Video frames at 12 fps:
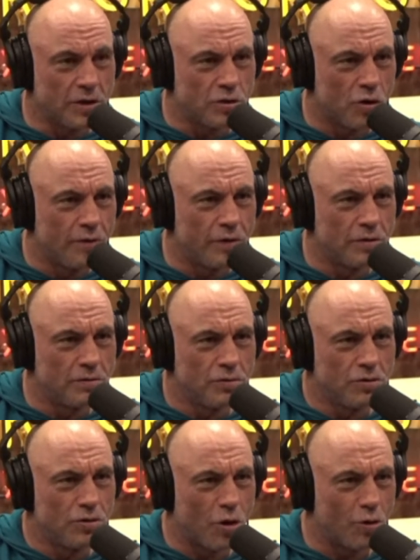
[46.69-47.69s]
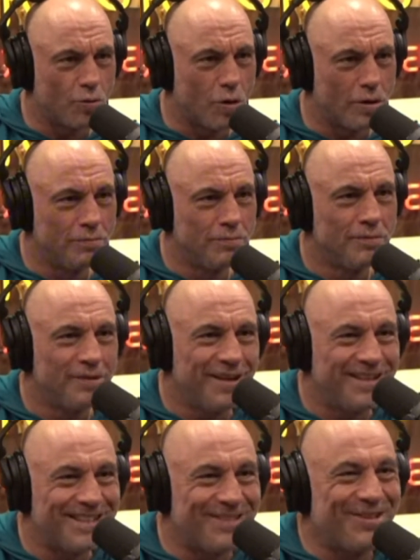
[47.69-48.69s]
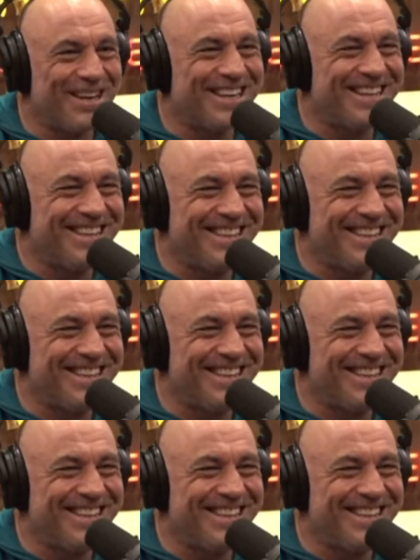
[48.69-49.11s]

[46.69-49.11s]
It's over. Donald won. He just fucking